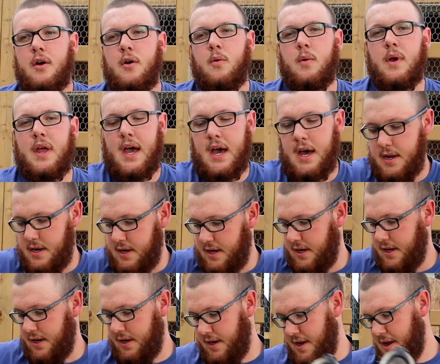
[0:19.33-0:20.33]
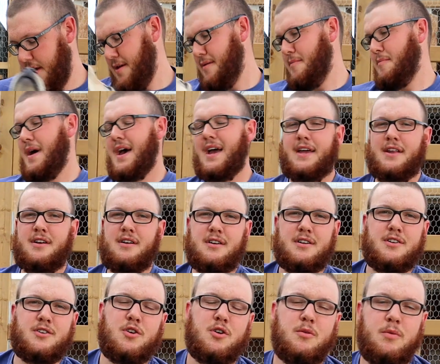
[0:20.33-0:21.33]
We had, back in
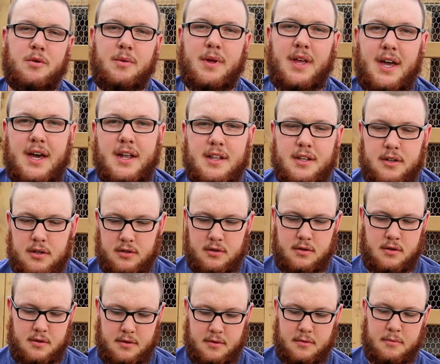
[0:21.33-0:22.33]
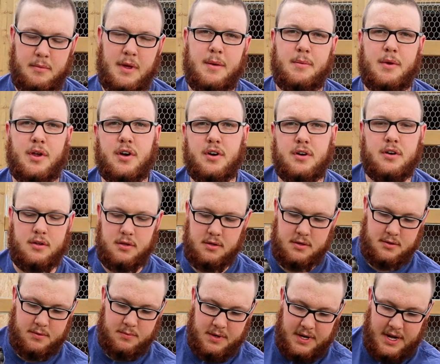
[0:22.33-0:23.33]
October, we had a little baby girl.
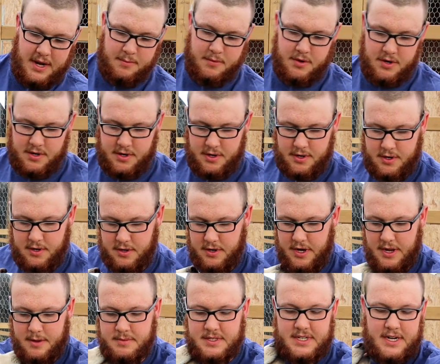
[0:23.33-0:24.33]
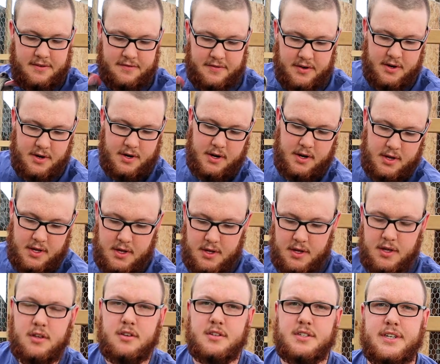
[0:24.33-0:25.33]
We named her, her name's Zephyr.
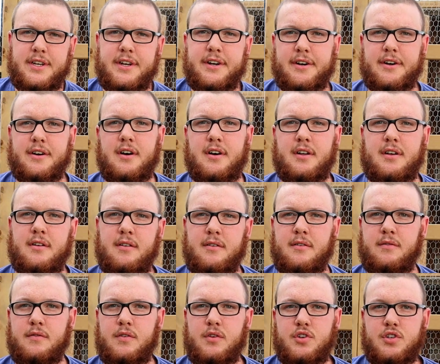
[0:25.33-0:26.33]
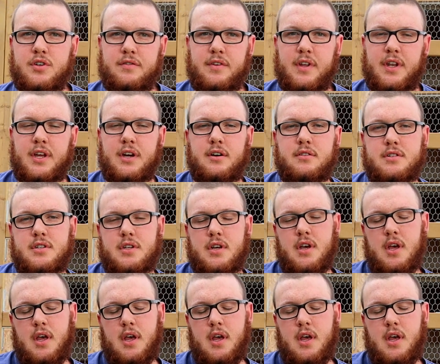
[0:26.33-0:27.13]
You'll see her on future videos.